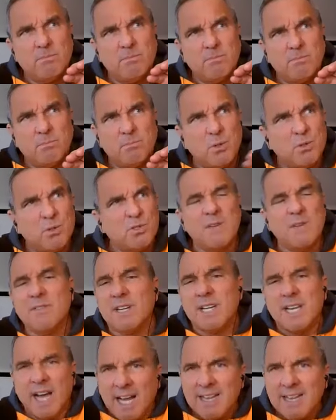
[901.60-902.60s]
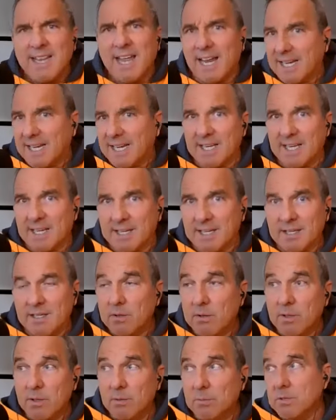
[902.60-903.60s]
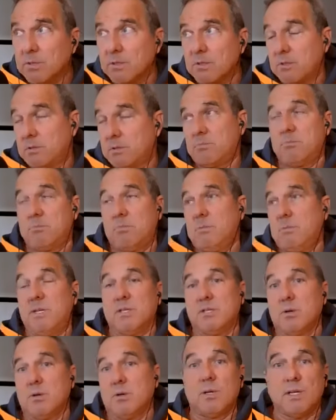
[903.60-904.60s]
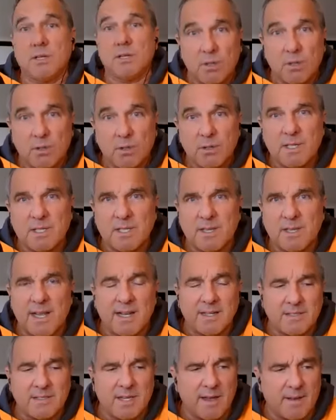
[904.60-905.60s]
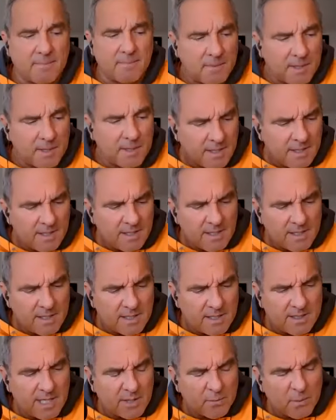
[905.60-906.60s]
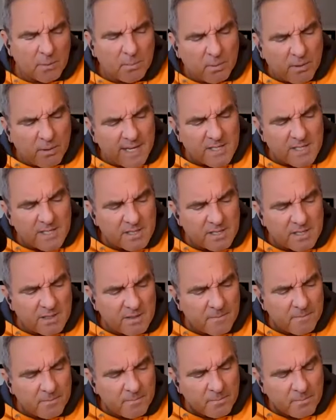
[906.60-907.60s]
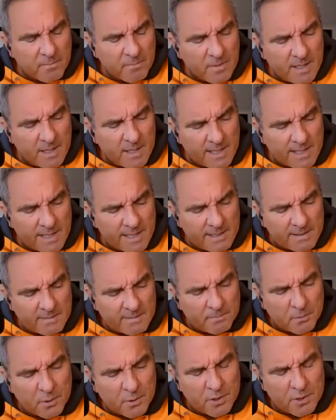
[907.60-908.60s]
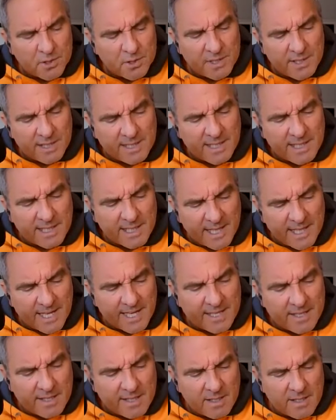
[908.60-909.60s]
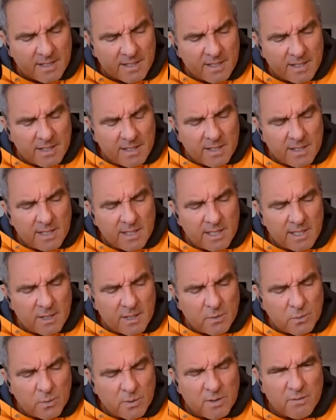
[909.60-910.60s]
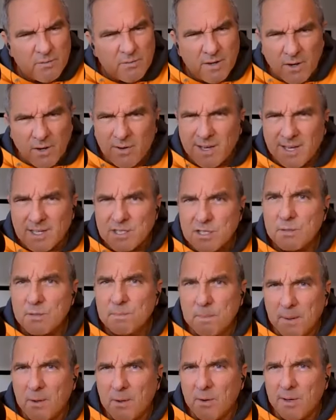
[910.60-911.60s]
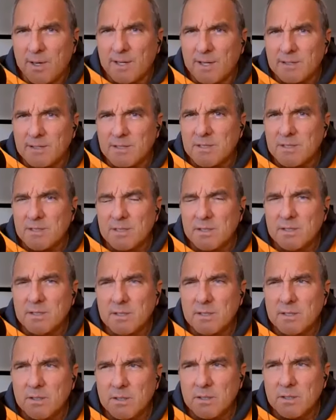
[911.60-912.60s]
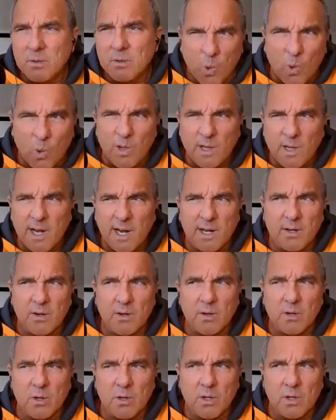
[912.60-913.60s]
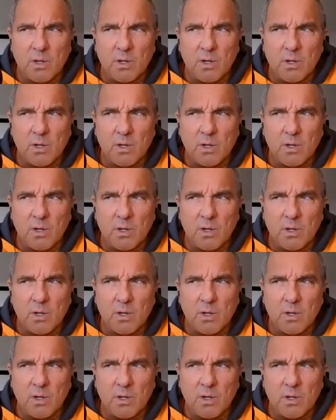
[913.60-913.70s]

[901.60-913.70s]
Bush even got that gig. He was in his early 30s at that time. They replaced Bush in Atlanta with a very experienced coordinator,